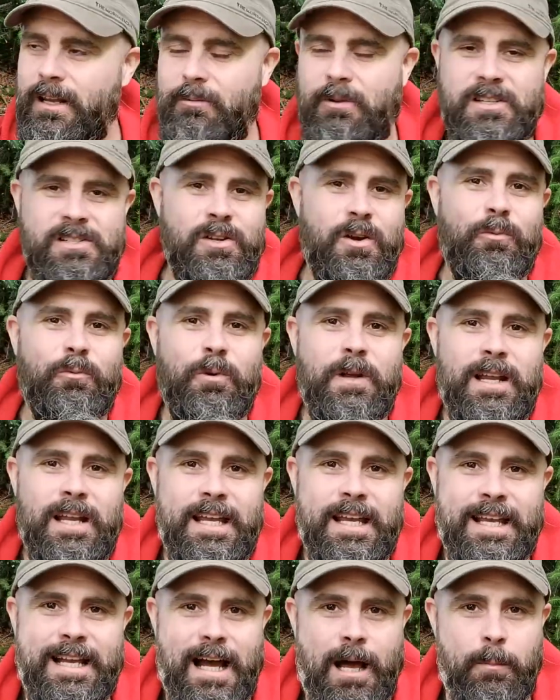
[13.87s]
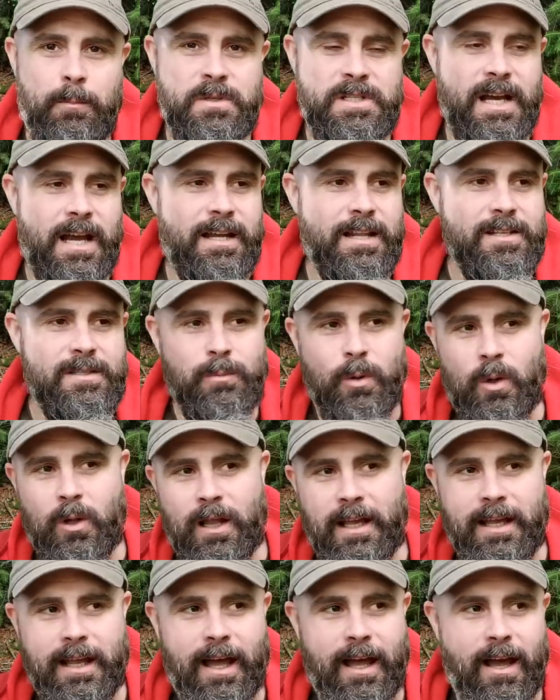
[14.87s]
Well, it's not really a campsite, it's more
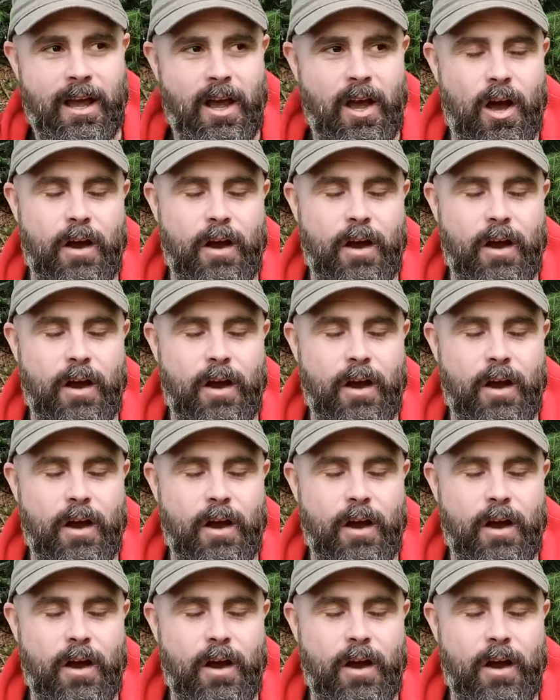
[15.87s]
like a